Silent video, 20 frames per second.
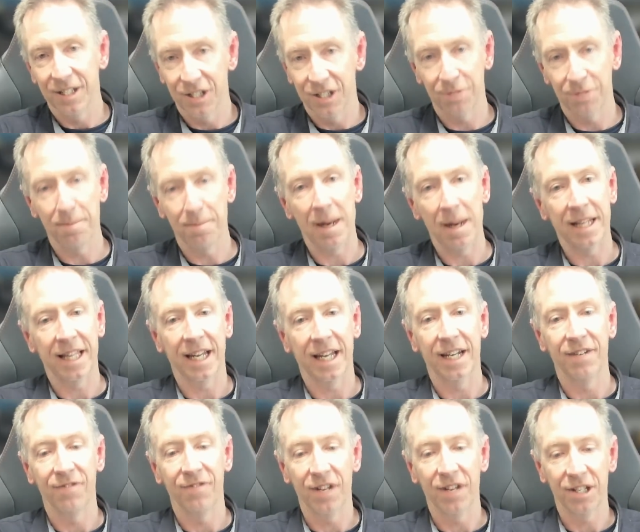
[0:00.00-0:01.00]
just make that
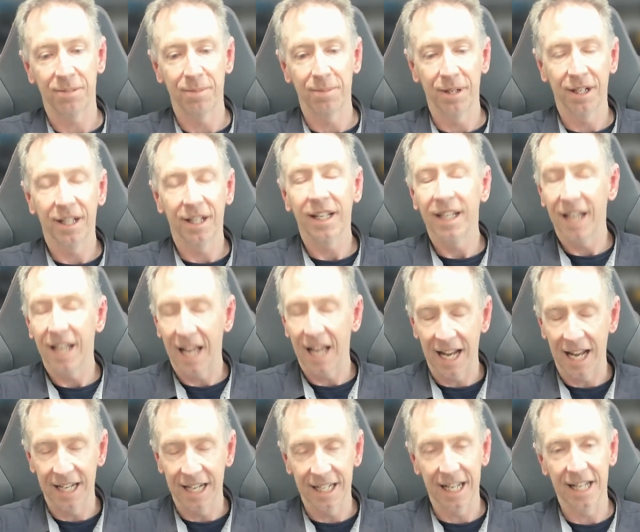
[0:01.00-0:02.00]
investment
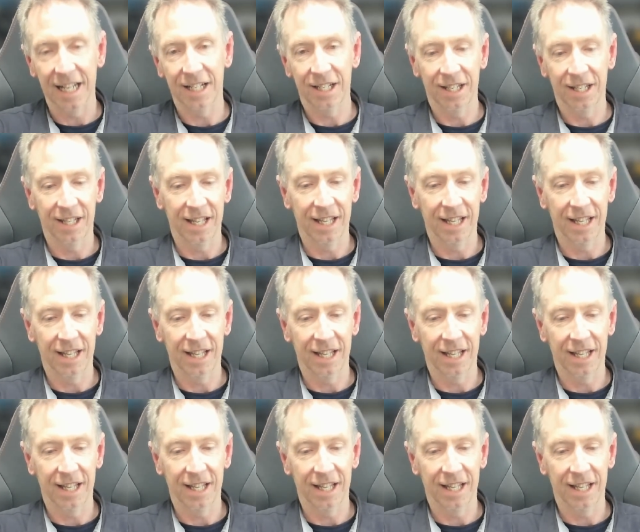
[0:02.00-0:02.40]
and get